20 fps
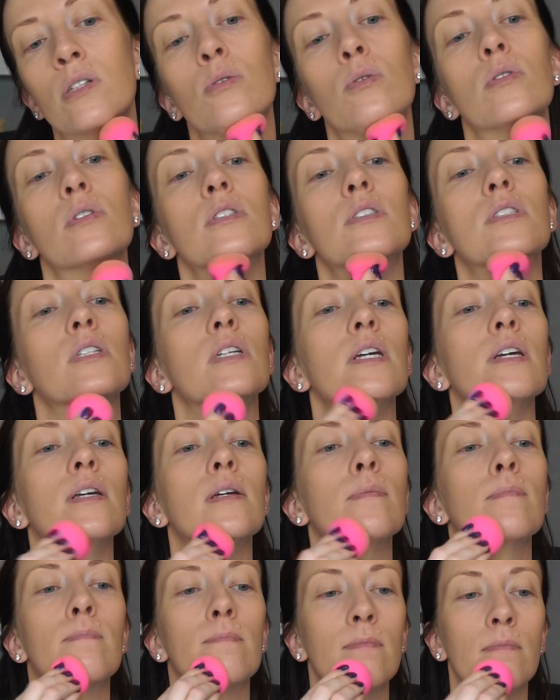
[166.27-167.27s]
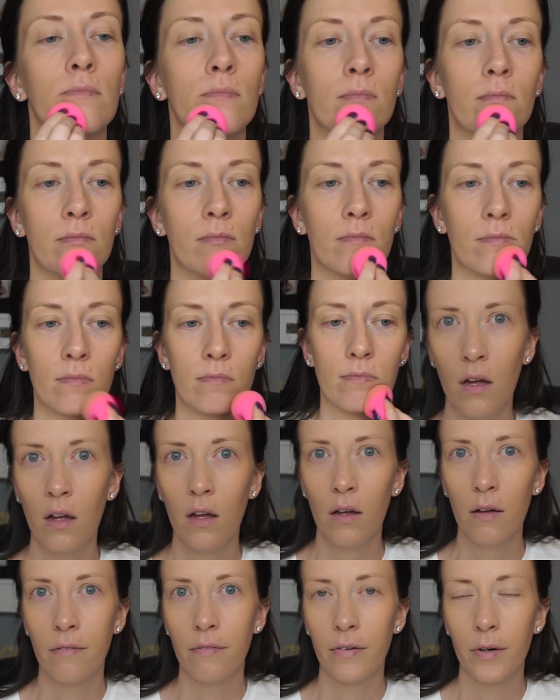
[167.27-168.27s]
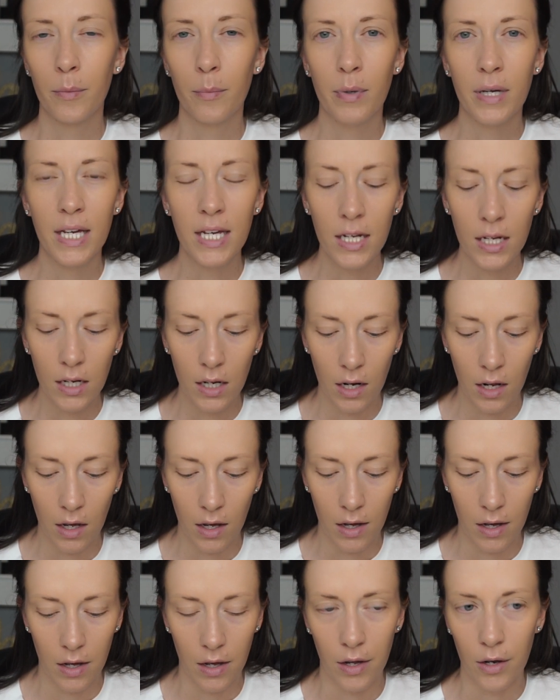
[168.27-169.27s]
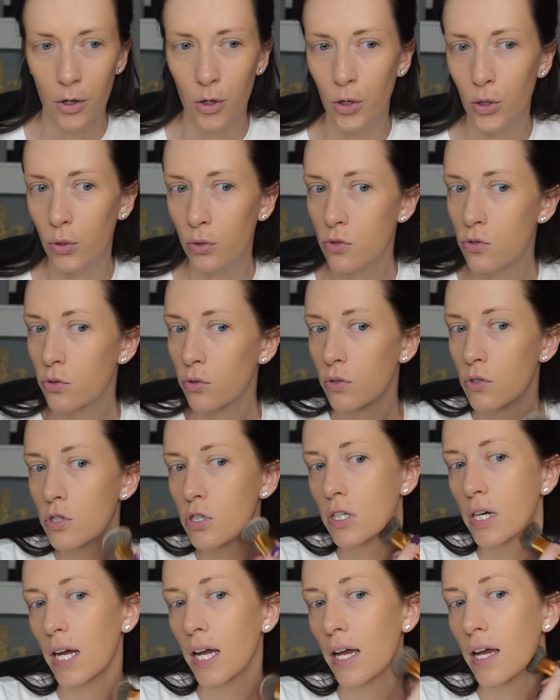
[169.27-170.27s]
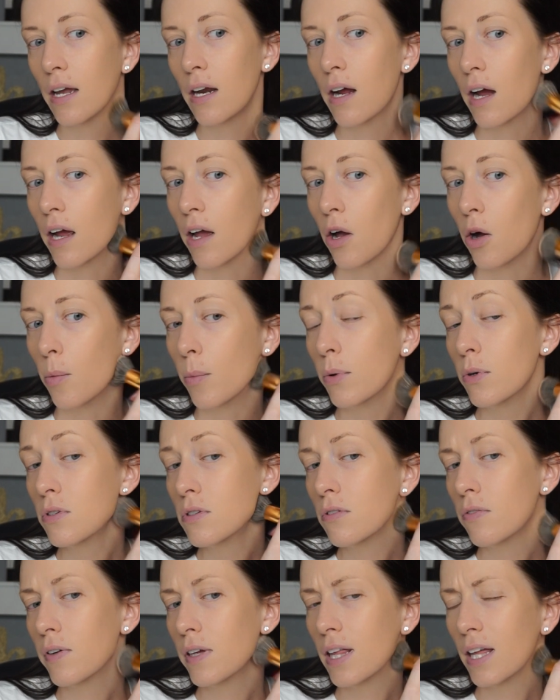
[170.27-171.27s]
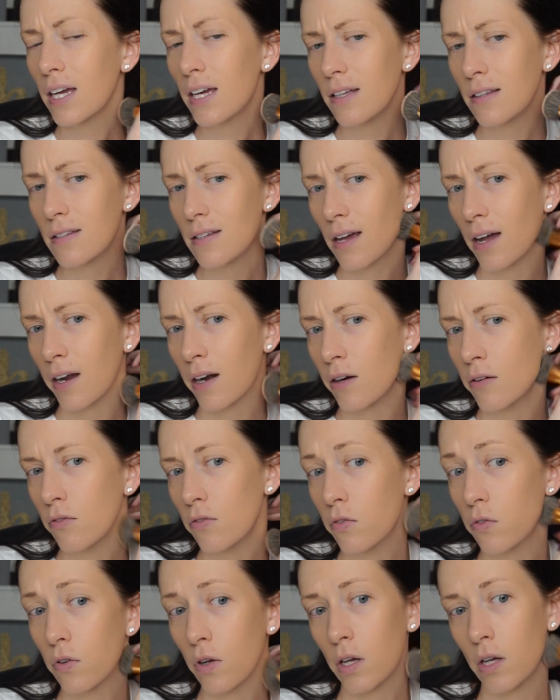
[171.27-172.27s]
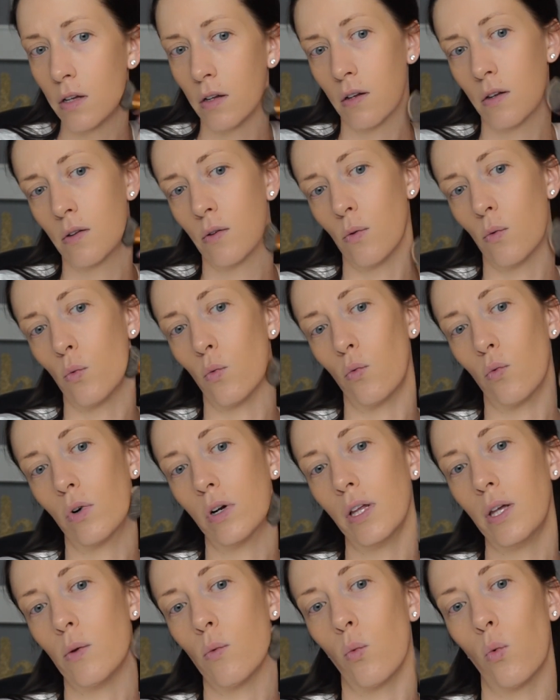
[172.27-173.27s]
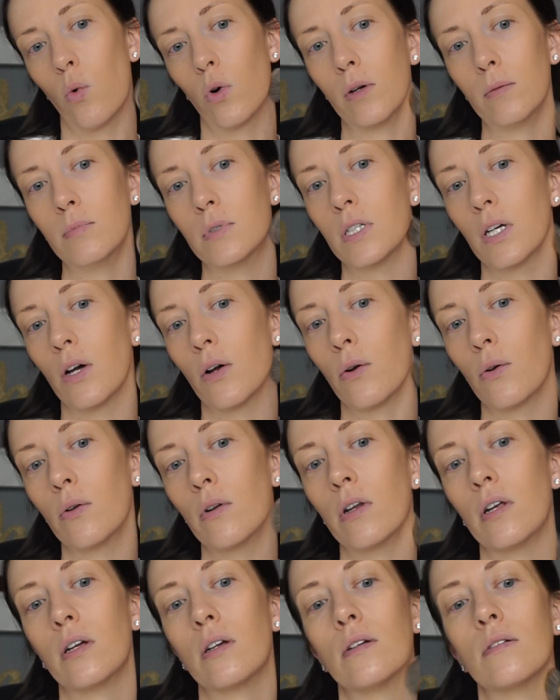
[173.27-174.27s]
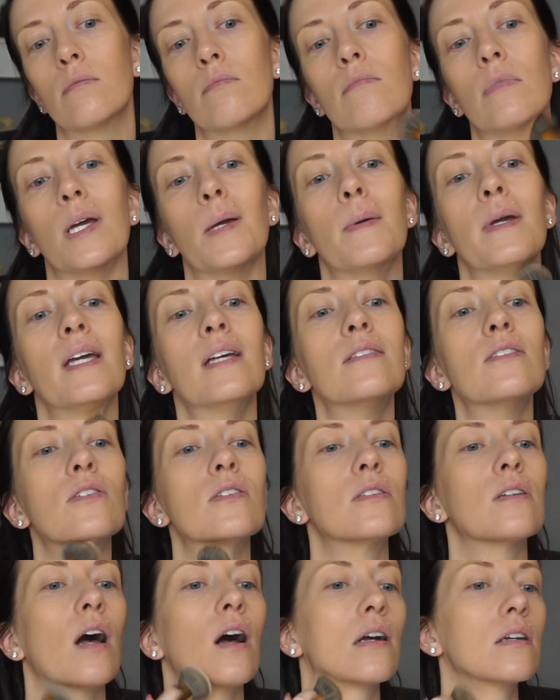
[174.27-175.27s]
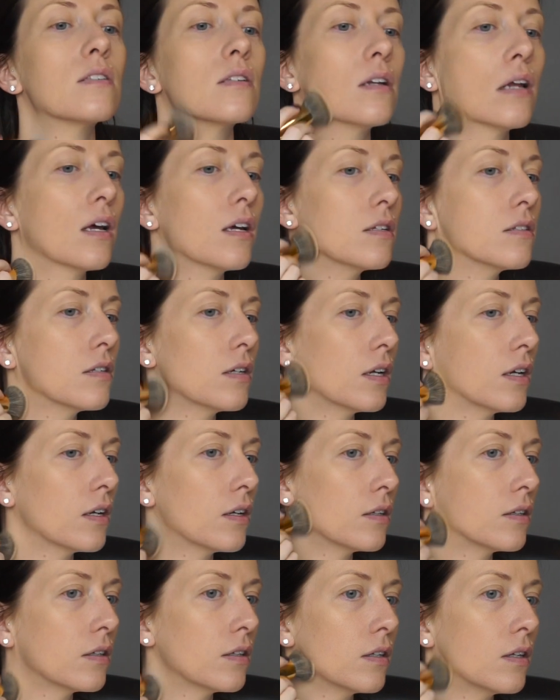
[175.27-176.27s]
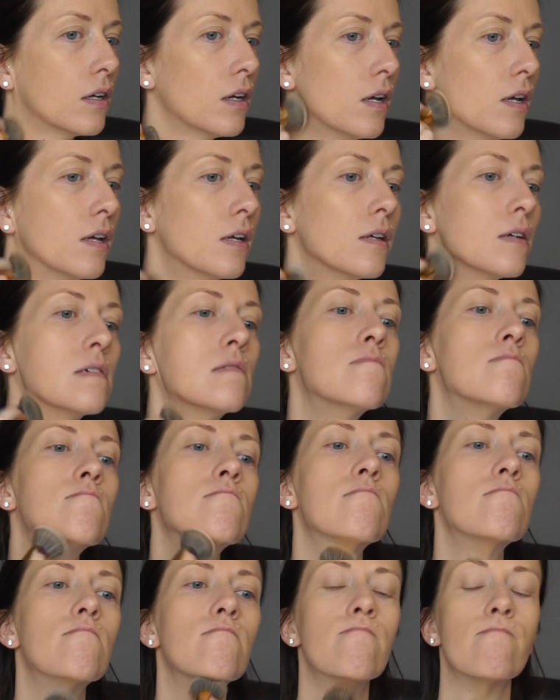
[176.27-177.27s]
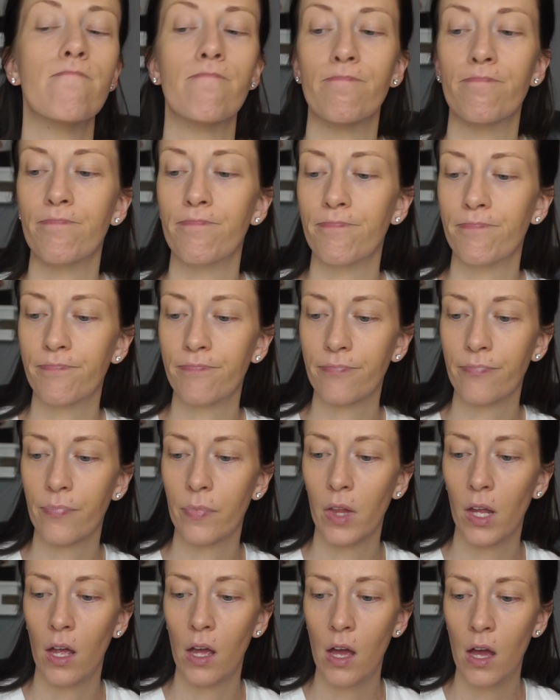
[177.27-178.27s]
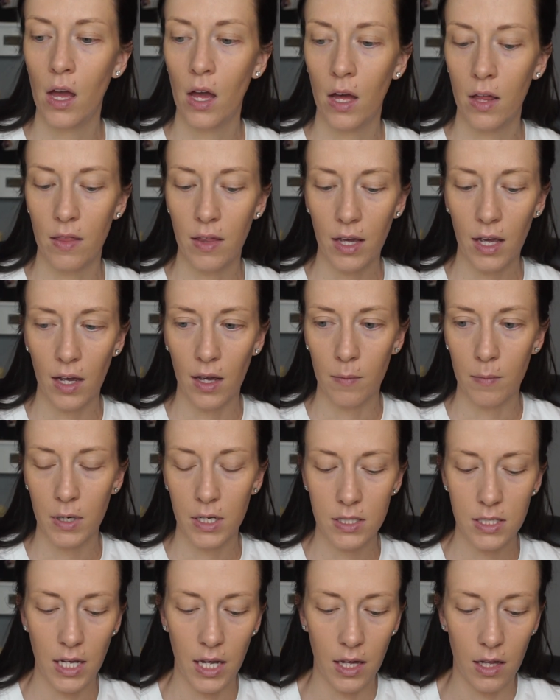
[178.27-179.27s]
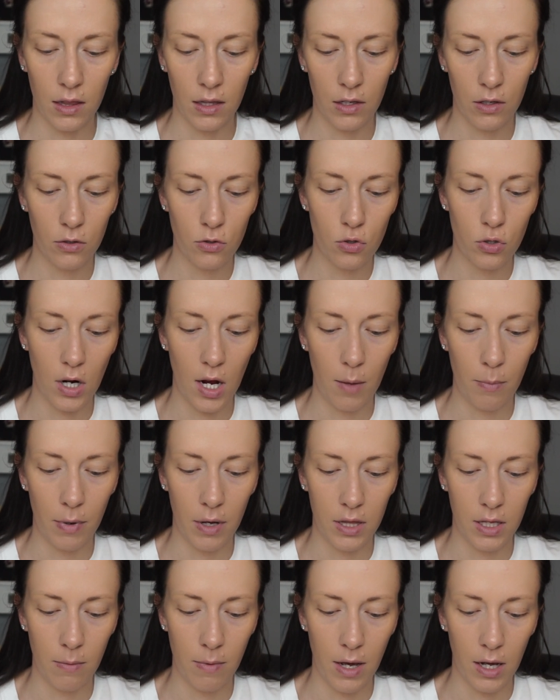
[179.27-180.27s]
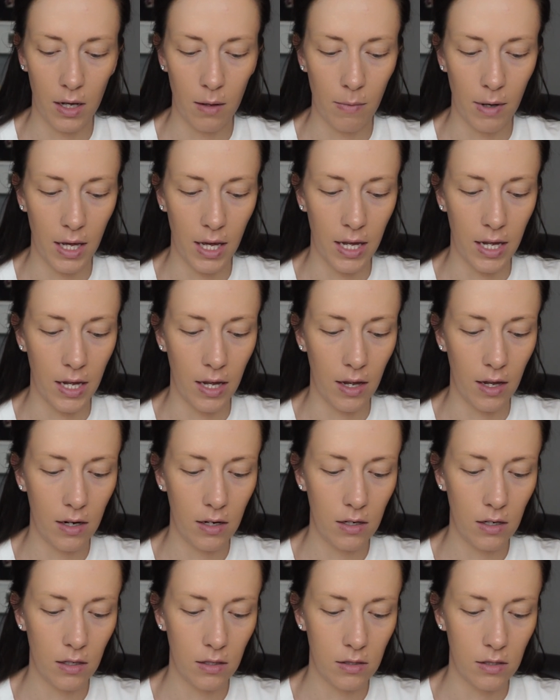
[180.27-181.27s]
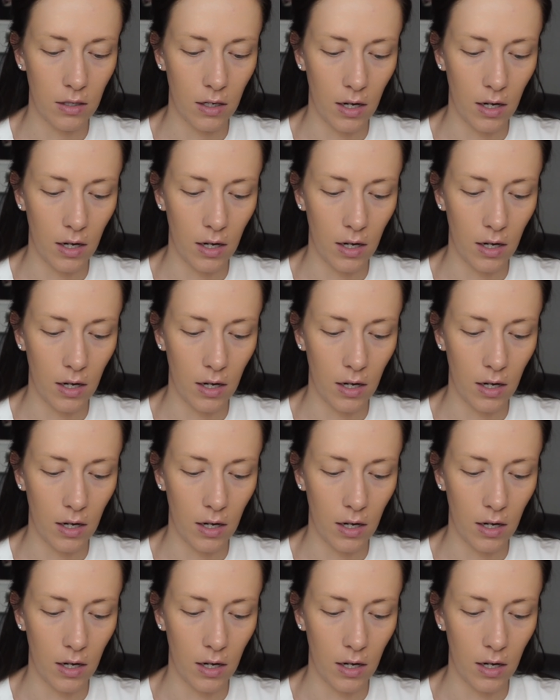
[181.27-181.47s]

We'll see. For being a neutral shade, I almost feel like it's kind of really warm toned. Maybe it's just oxidizing. I think I am going to take a little drop on the back of my hand to